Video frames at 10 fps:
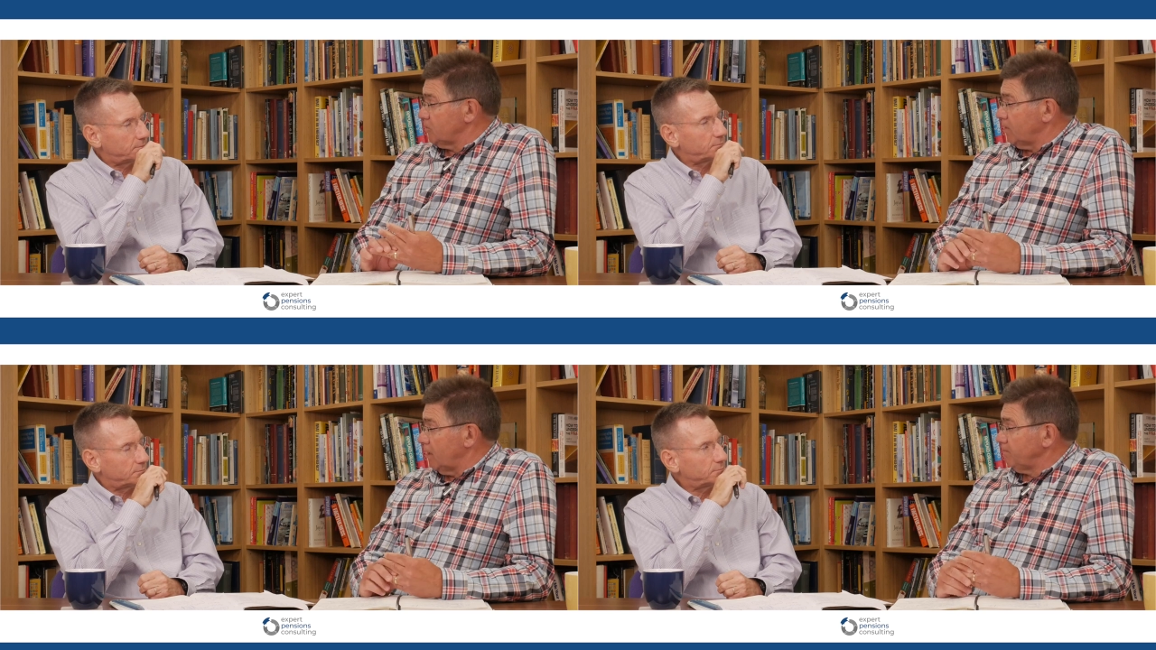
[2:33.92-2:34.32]

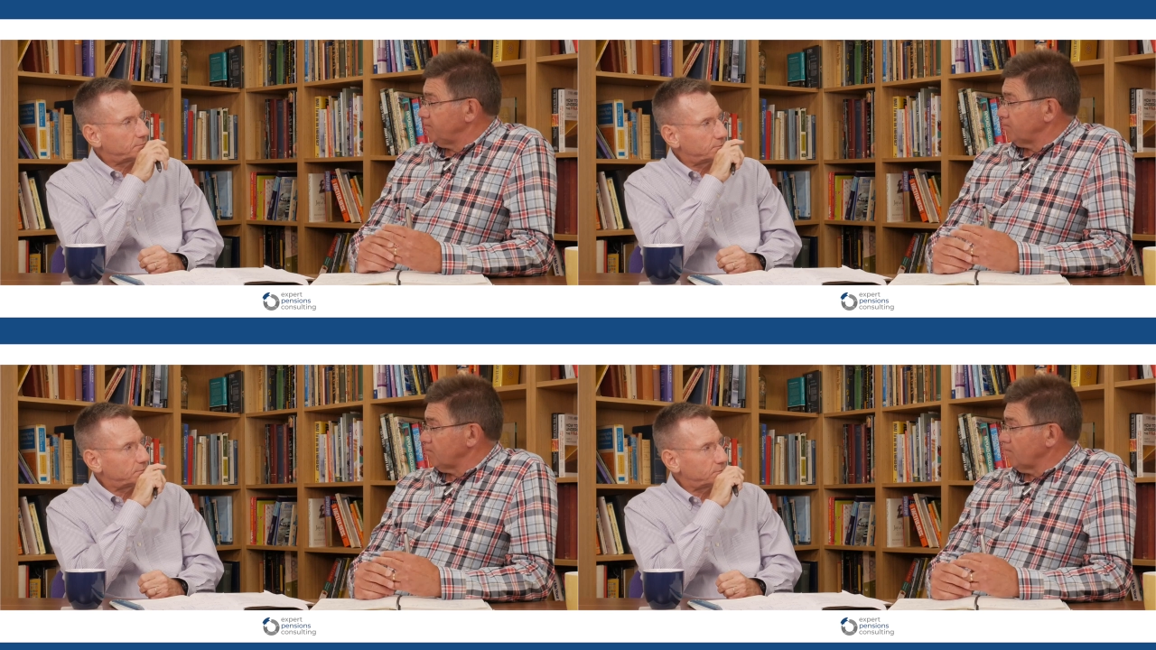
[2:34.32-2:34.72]
Speaker 1: as well.
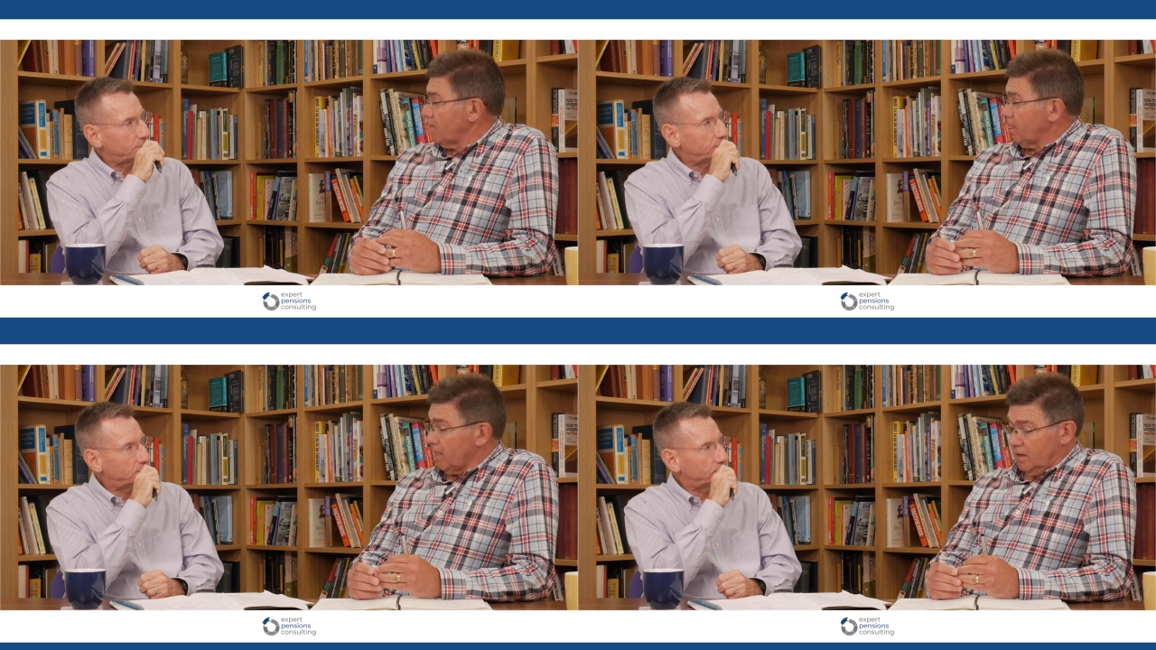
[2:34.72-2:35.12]

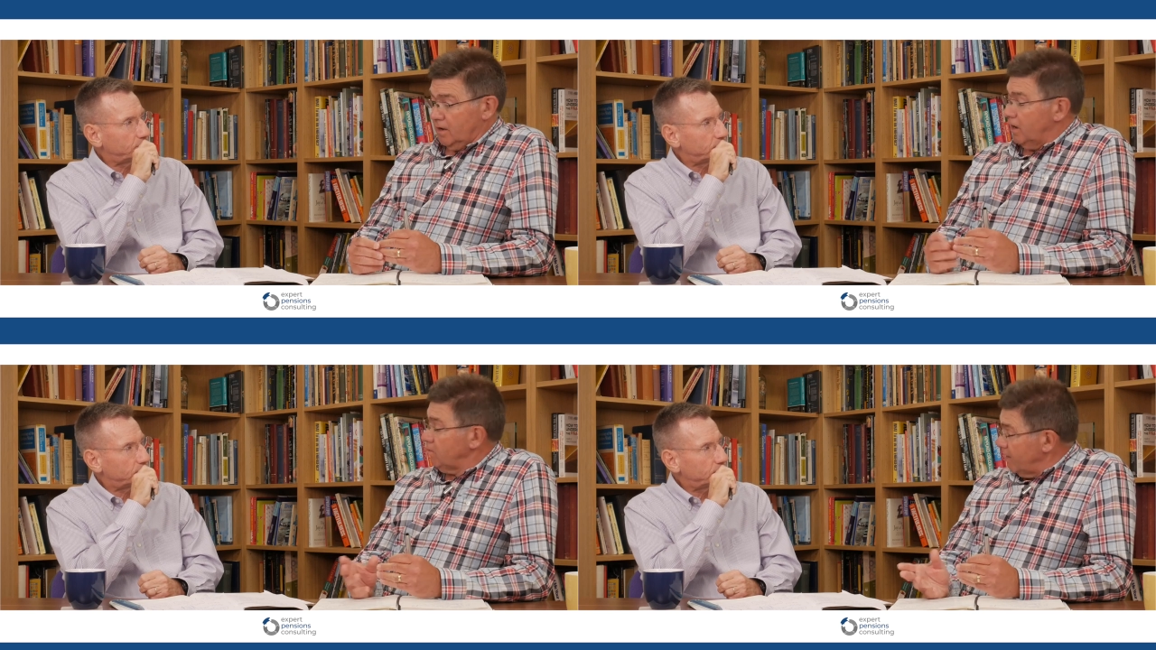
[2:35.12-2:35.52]
Mm-hmm.
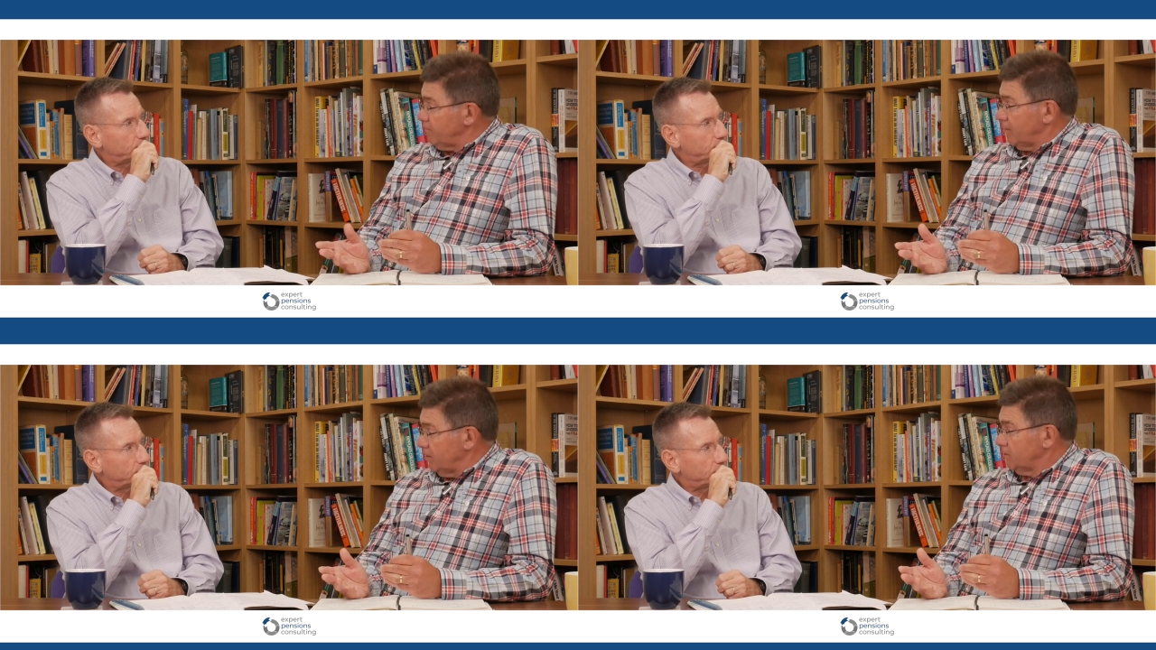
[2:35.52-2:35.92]

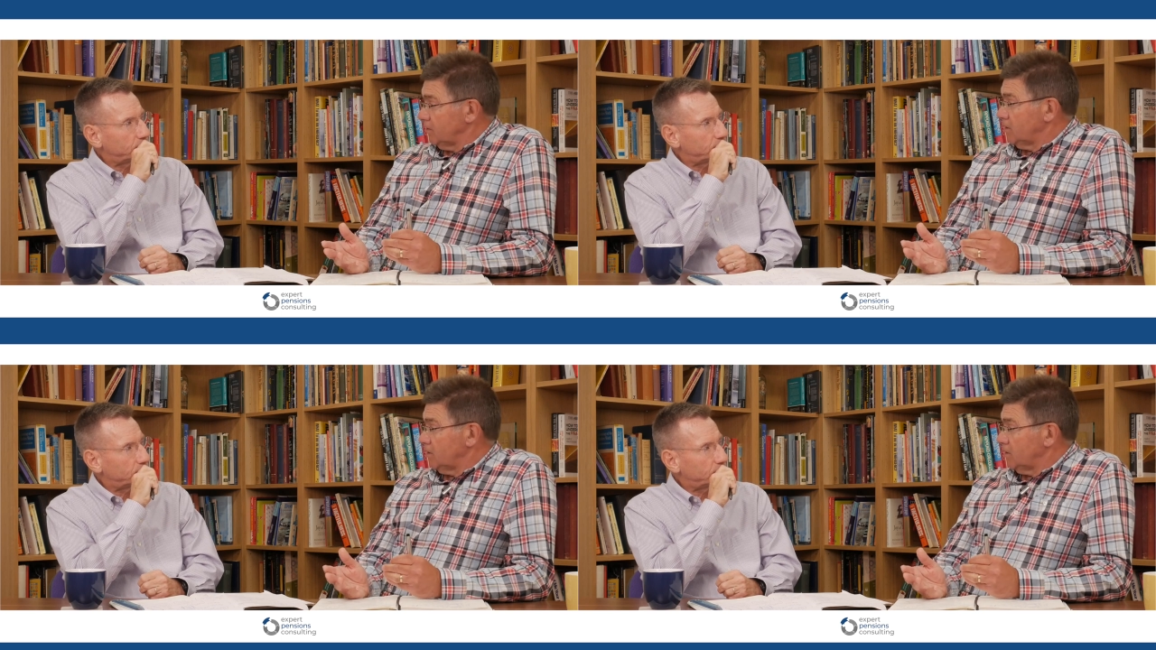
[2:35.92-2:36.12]
However,